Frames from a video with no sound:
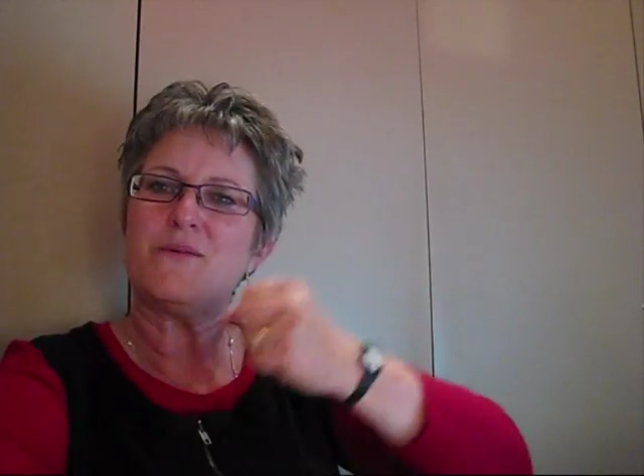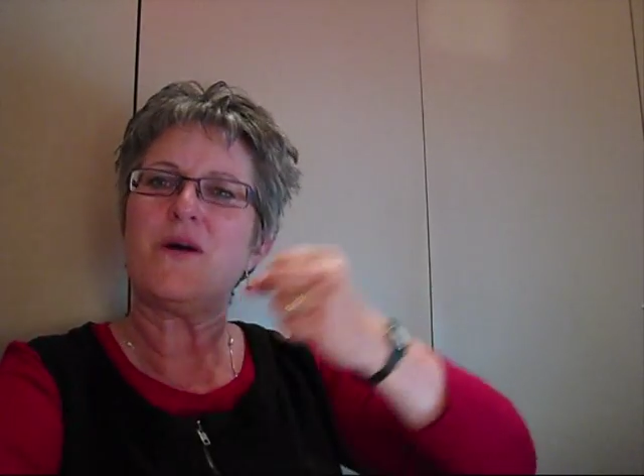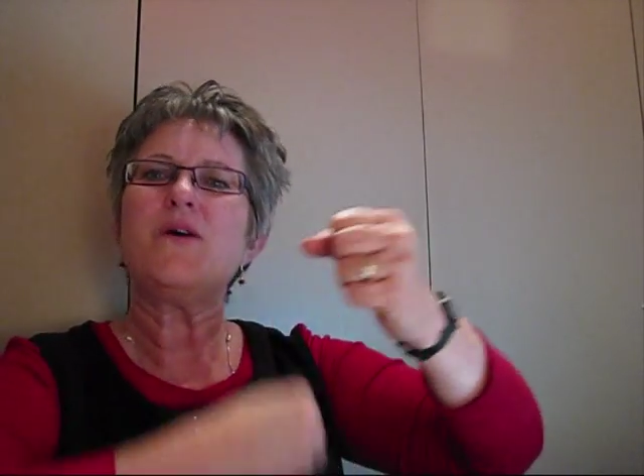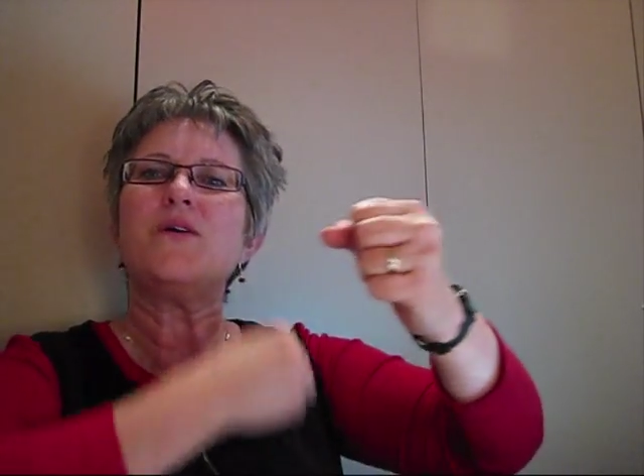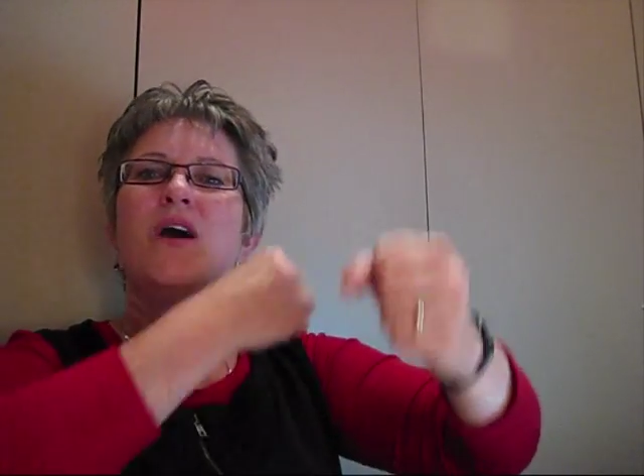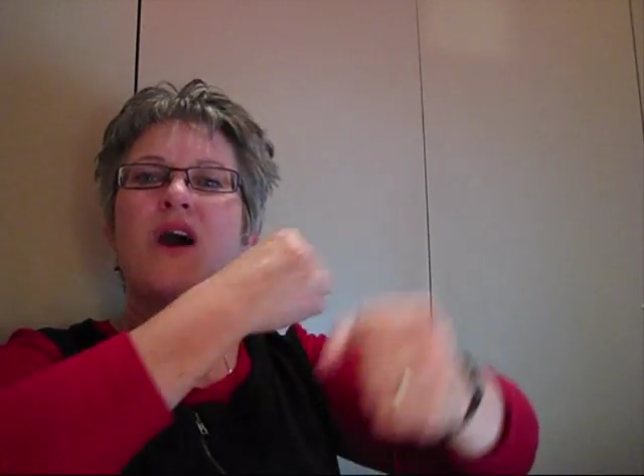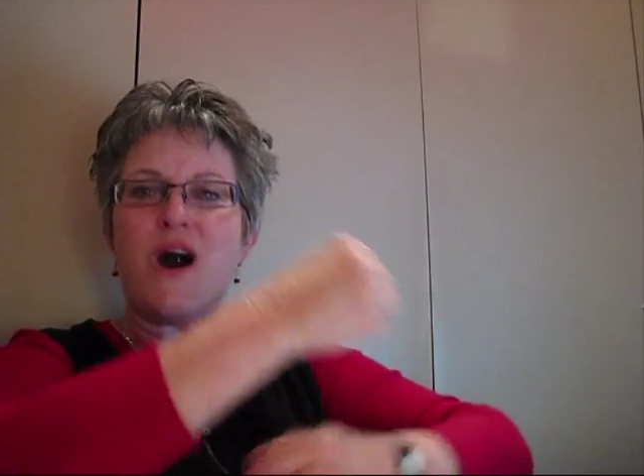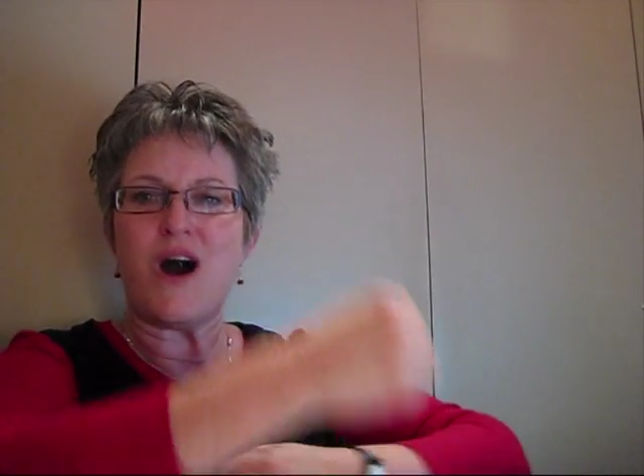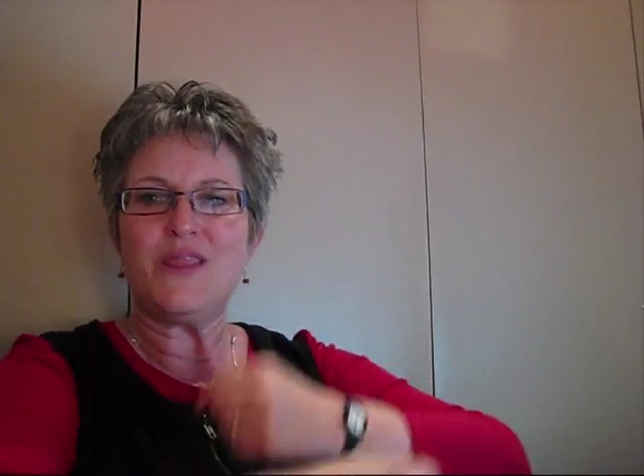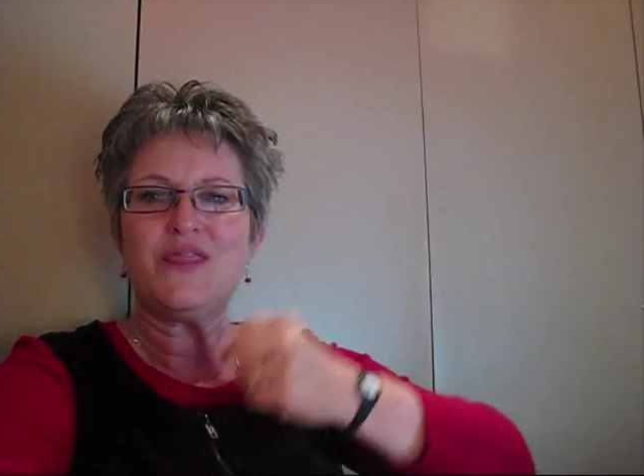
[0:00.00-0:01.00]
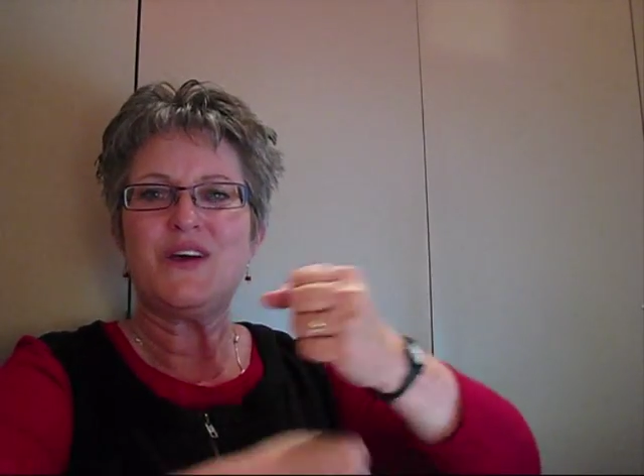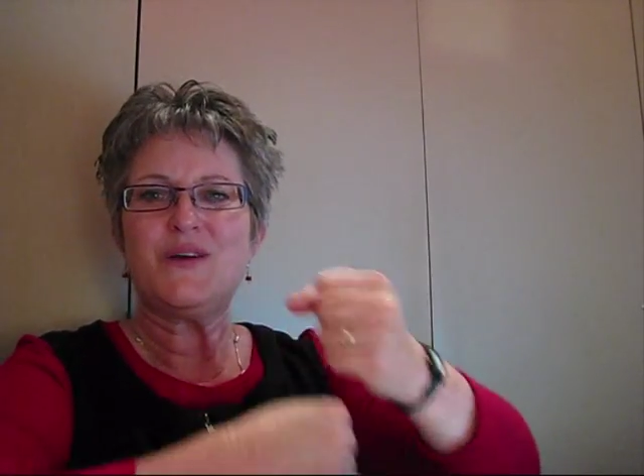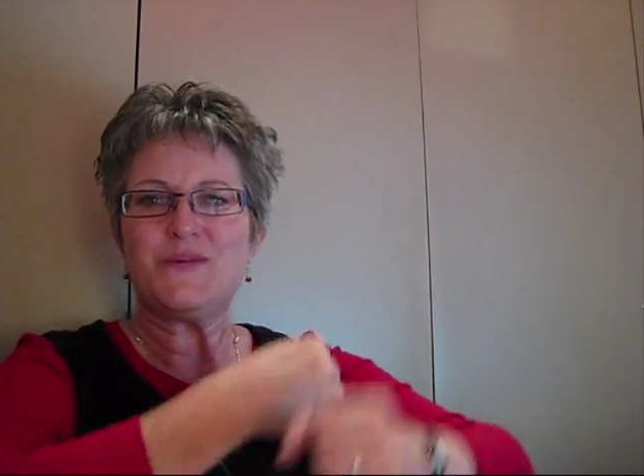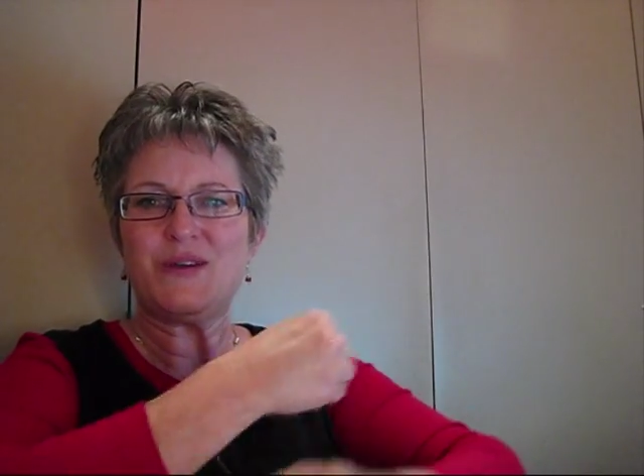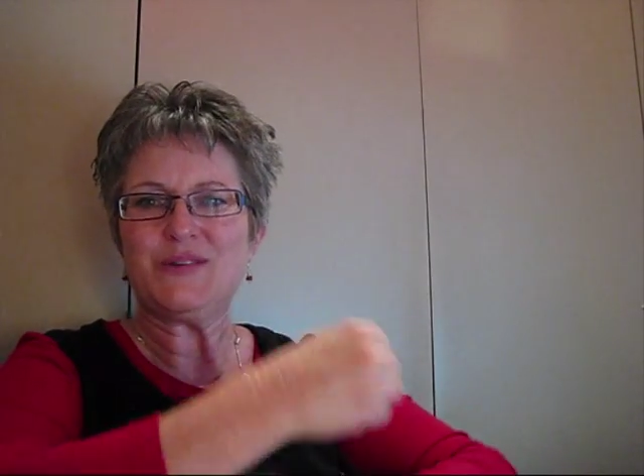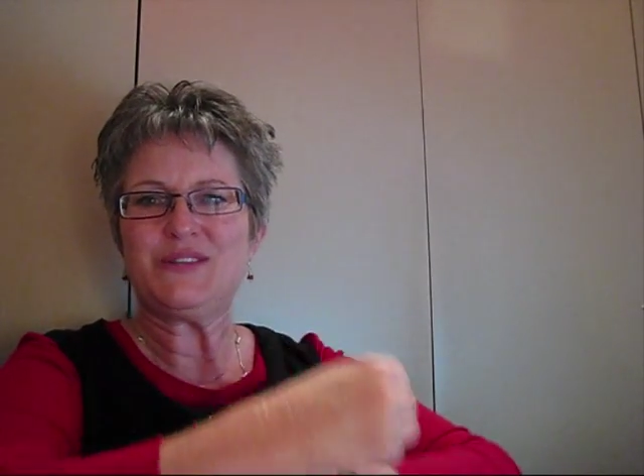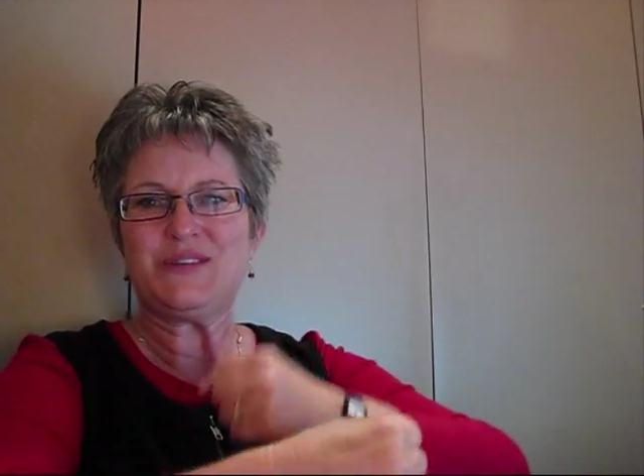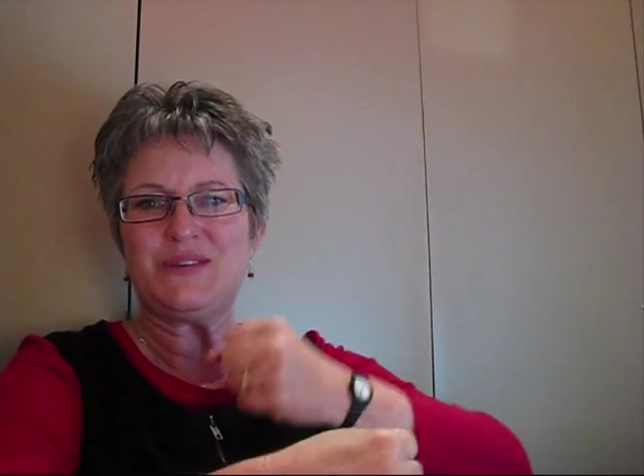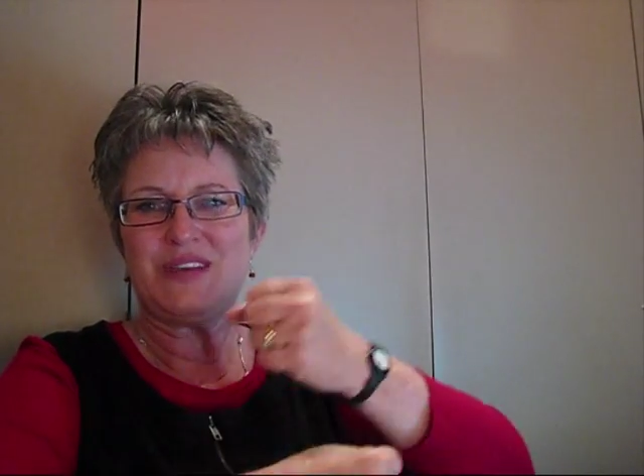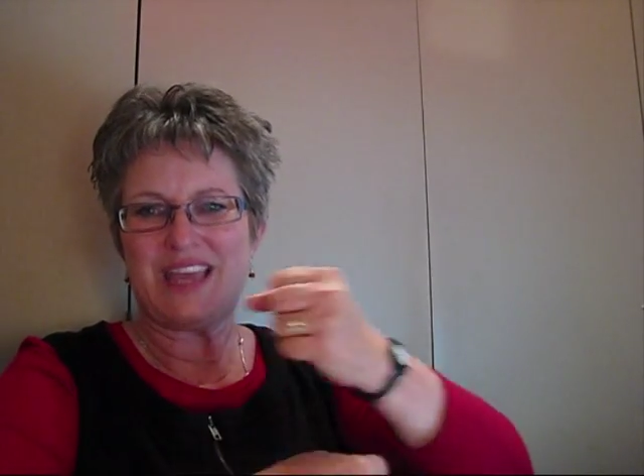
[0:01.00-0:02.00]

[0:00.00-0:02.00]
roll on the road to